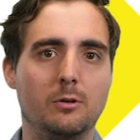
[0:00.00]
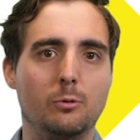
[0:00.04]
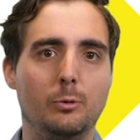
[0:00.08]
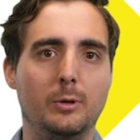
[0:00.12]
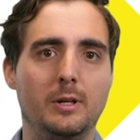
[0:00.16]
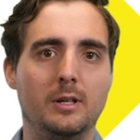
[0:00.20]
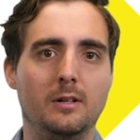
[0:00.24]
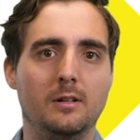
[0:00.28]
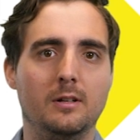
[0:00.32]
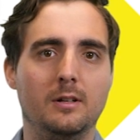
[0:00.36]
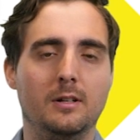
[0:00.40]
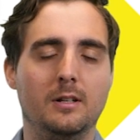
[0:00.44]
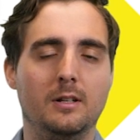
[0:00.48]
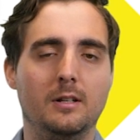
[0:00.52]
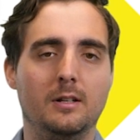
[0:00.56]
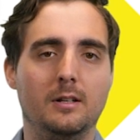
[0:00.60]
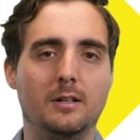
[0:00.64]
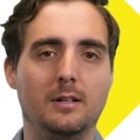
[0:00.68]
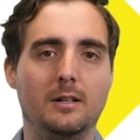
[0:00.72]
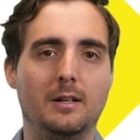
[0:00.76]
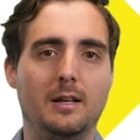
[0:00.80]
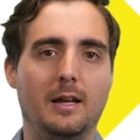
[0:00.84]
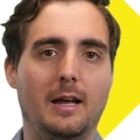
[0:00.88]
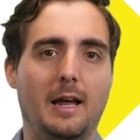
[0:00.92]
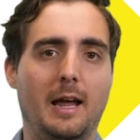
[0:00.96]
degree,
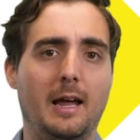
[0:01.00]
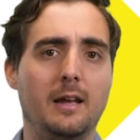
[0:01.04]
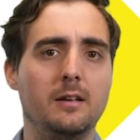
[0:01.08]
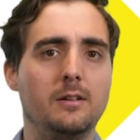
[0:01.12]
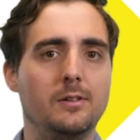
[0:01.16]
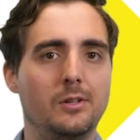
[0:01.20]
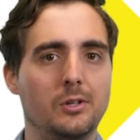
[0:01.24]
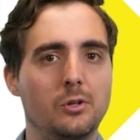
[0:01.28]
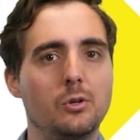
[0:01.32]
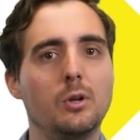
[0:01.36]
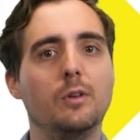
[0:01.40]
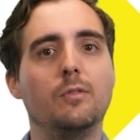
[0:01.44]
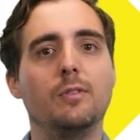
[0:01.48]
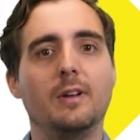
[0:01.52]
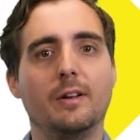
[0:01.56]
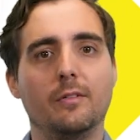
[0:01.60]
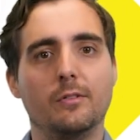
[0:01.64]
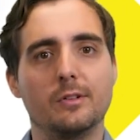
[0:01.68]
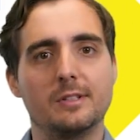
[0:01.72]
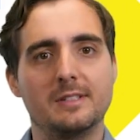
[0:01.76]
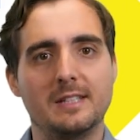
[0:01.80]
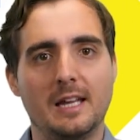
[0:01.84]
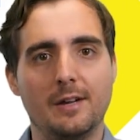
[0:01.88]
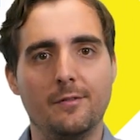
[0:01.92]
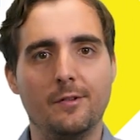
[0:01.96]
and EQF
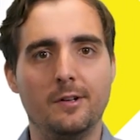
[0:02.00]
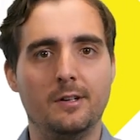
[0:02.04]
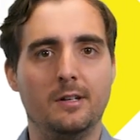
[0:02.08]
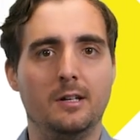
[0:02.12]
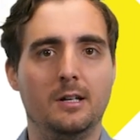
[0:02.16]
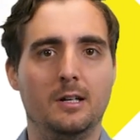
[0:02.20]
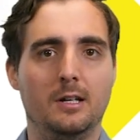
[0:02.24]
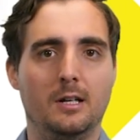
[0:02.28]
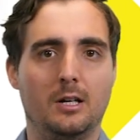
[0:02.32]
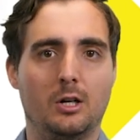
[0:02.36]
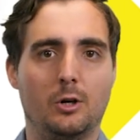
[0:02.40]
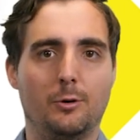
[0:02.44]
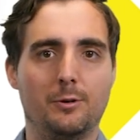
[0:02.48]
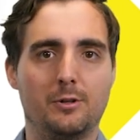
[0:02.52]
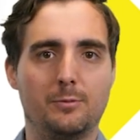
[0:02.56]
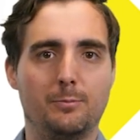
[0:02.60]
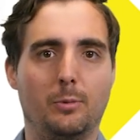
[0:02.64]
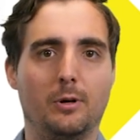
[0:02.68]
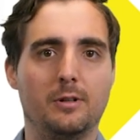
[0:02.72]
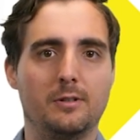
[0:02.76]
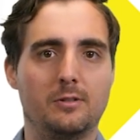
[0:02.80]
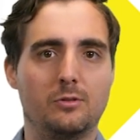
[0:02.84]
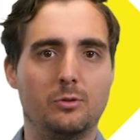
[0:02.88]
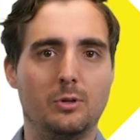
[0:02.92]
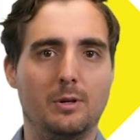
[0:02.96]
level 7
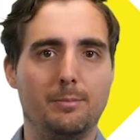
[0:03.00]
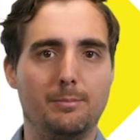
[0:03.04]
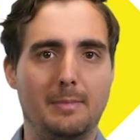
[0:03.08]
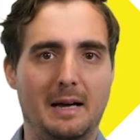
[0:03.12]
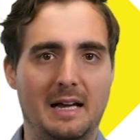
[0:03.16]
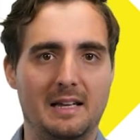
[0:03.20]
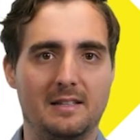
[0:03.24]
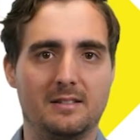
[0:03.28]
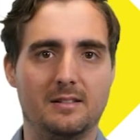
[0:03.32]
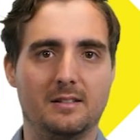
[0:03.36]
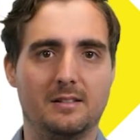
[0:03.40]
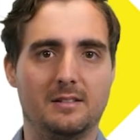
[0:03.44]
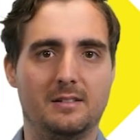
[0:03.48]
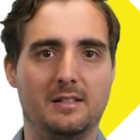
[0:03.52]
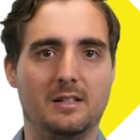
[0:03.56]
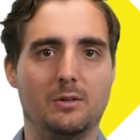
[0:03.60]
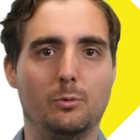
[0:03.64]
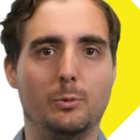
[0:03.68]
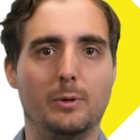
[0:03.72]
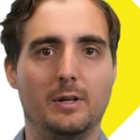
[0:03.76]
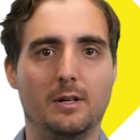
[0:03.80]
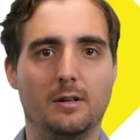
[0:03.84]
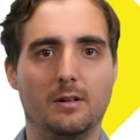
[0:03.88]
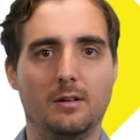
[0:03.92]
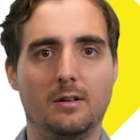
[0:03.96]
corresponds to a master's
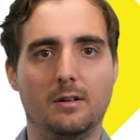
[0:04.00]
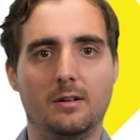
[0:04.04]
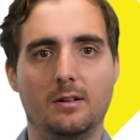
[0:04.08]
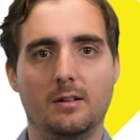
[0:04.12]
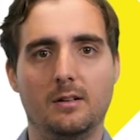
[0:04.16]
degree.